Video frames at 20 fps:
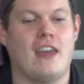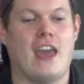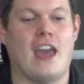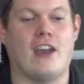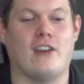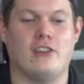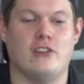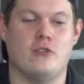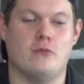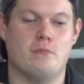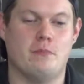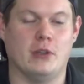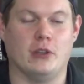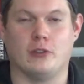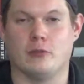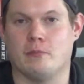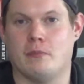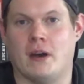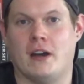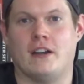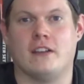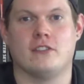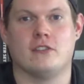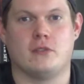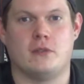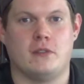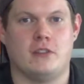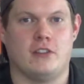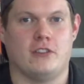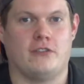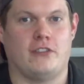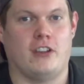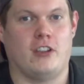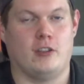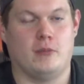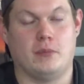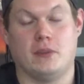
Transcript: how you build bonds with your fellow